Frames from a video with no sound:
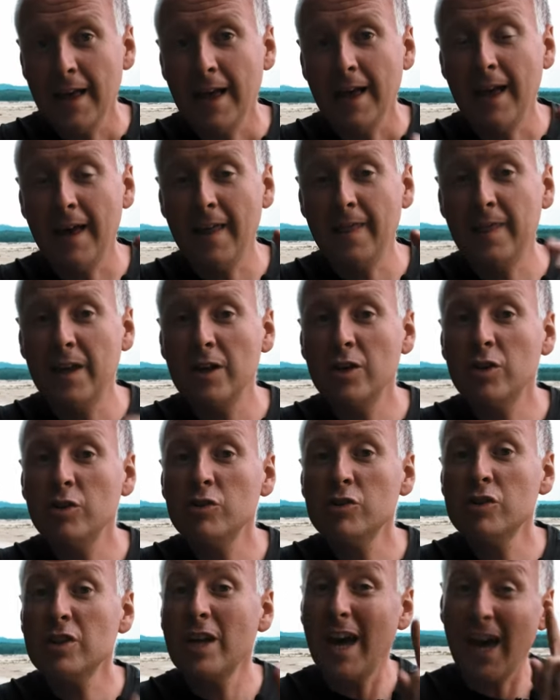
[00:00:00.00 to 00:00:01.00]
And they
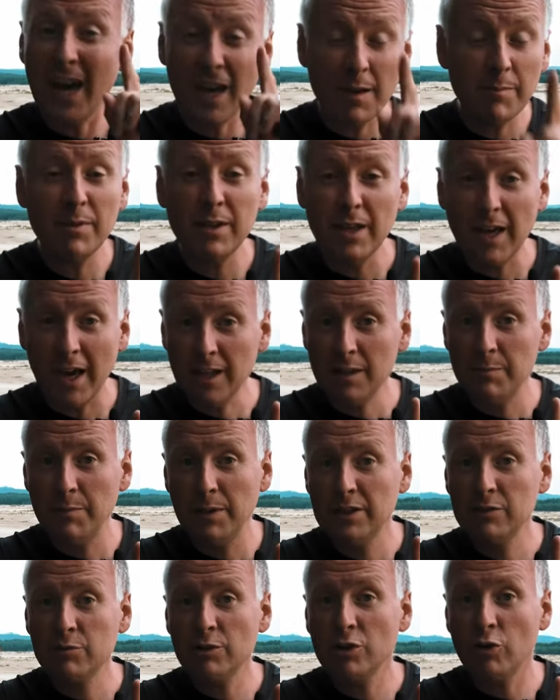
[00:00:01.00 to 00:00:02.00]
used
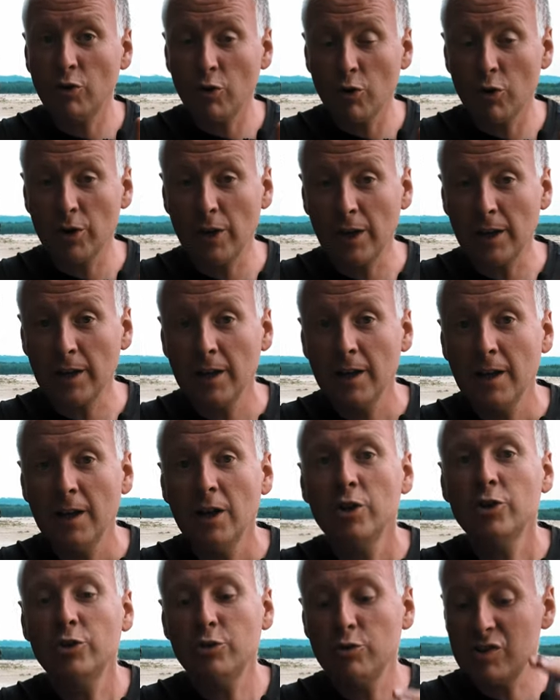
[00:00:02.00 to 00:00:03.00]
8-bit recording
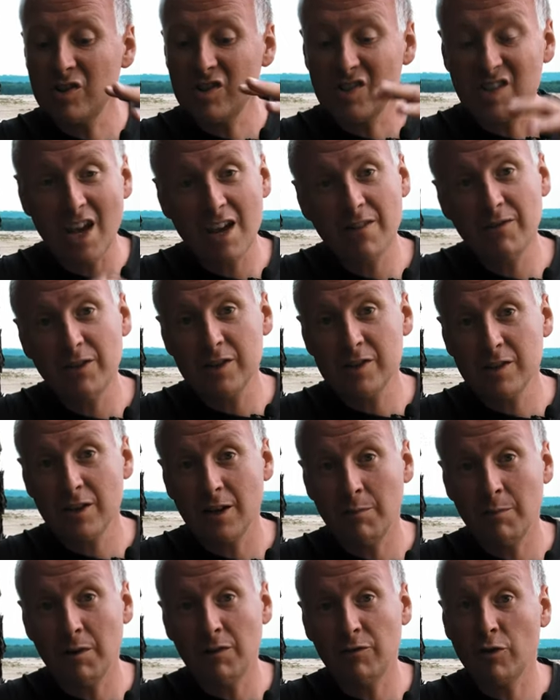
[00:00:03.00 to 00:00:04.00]
to save this
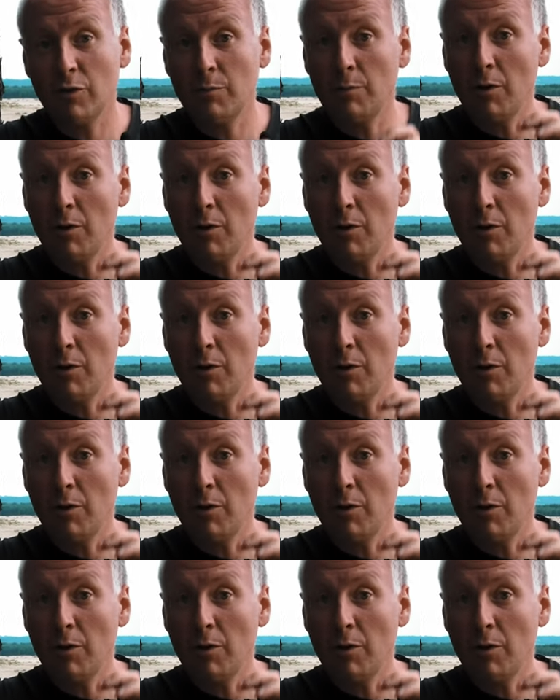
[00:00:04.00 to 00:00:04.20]
camera from